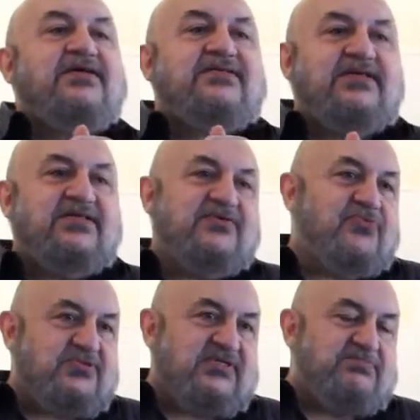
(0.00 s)
dealing
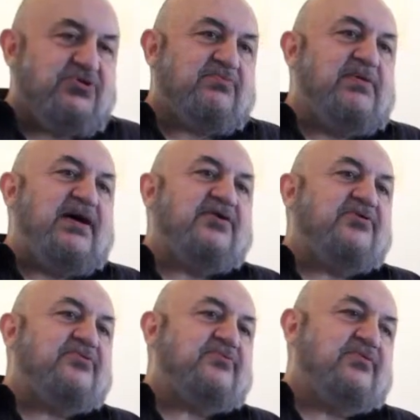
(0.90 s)
with subject
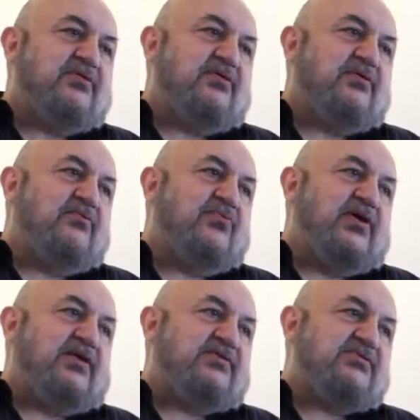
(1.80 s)
matter
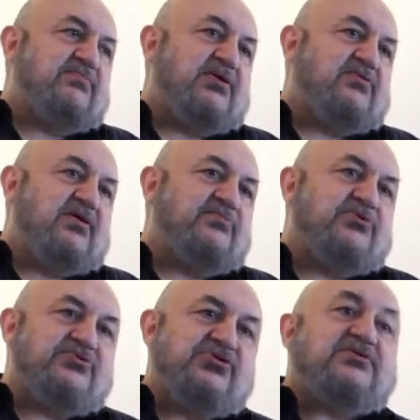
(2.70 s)
that is about the
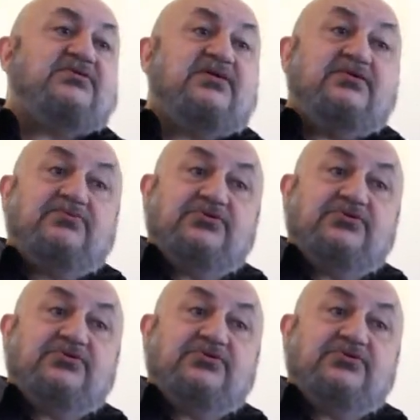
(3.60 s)
Armenian Genocide,